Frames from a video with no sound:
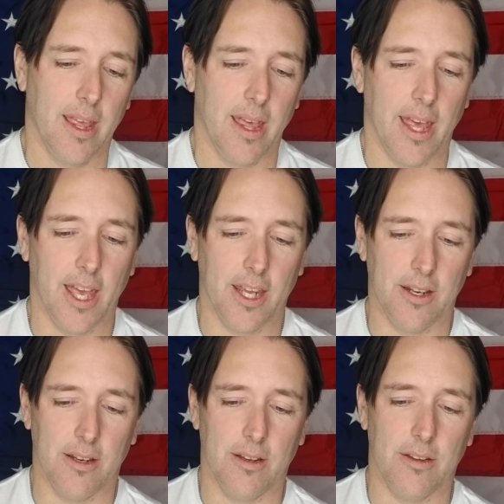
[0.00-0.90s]
And
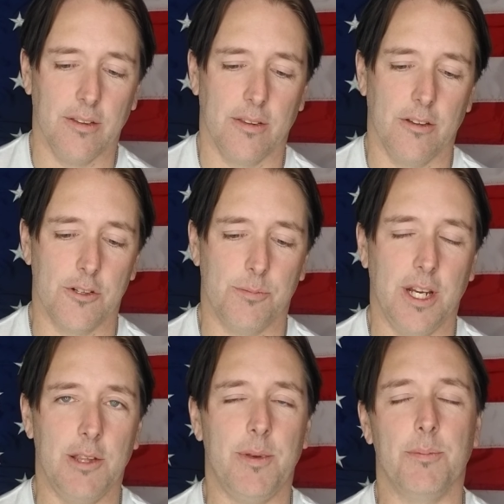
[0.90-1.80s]
there's
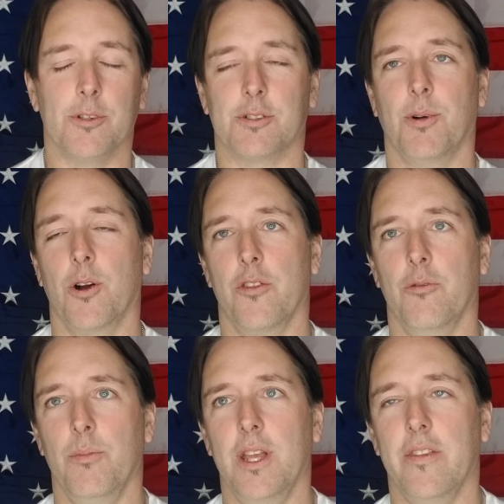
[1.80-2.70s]
many people smarter
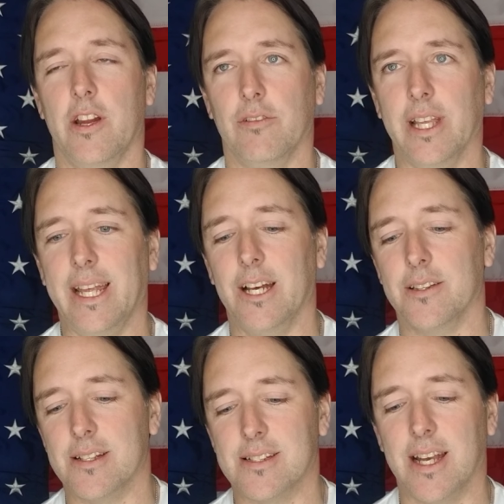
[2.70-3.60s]
than me that have laid out
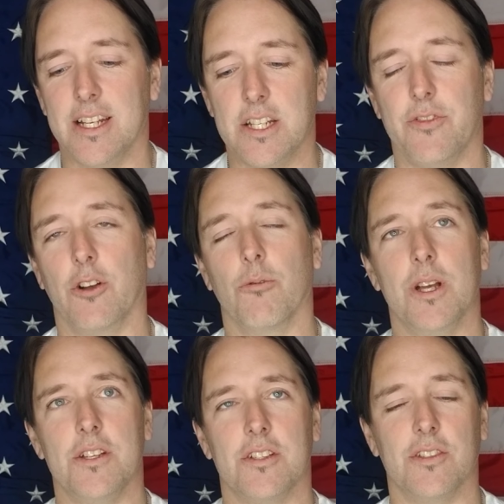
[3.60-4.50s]
the scientific
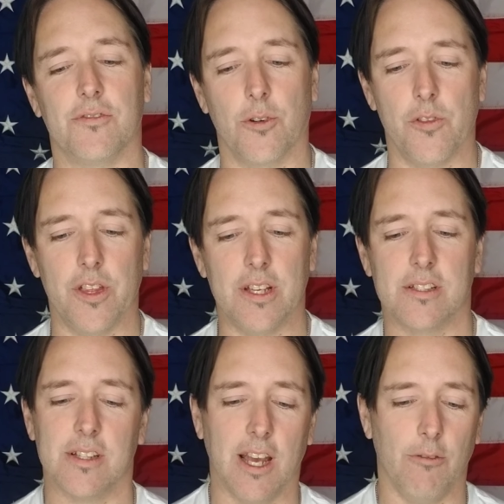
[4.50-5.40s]
reasons for this. I